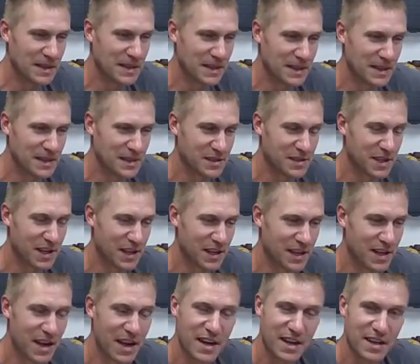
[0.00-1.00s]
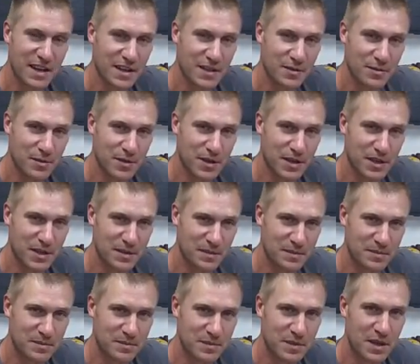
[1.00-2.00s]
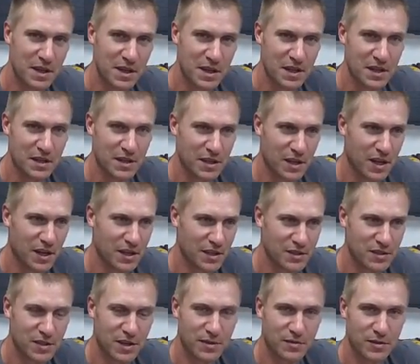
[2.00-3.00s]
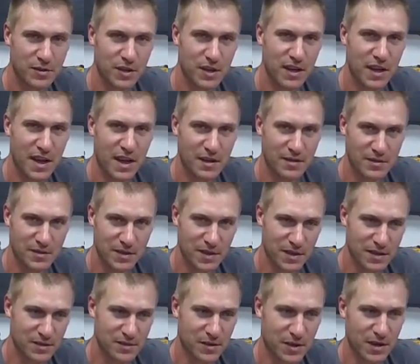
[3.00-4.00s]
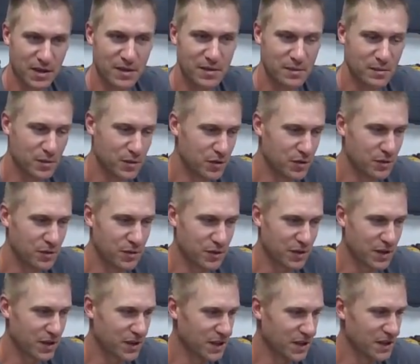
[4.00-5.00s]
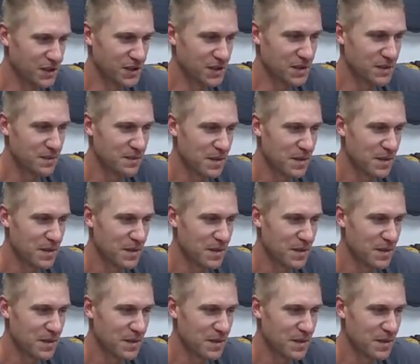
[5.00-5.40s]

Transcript: He's got a 93 Chevrolet half-ton truck, beautiful condition.